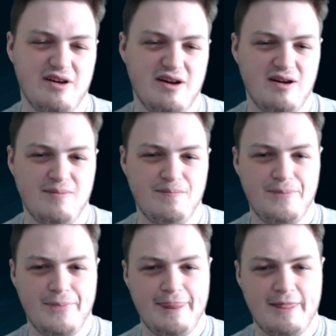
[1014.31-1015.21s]

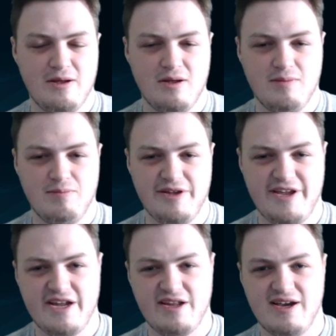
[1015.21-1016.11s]
But
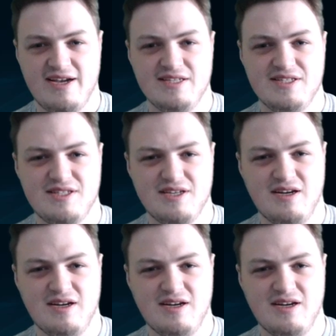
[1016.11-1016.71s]
yeah, guys,